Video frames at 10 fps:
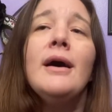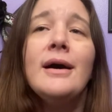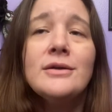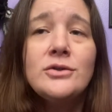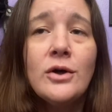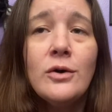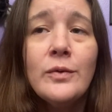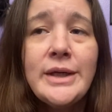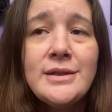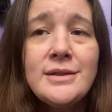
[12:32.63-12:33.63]
as
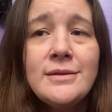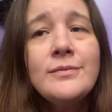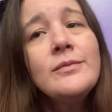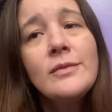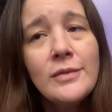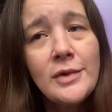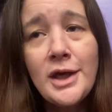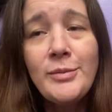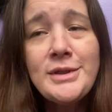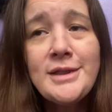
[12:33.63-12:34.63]
always,
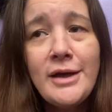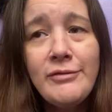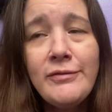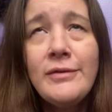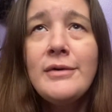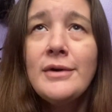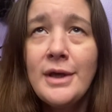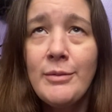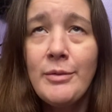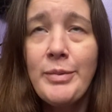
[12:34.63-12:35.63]
keep it safe,
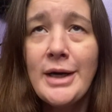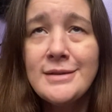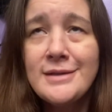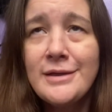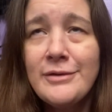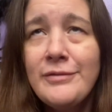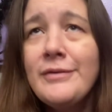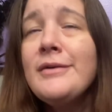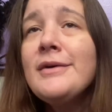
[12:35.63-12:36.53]
keep it positive,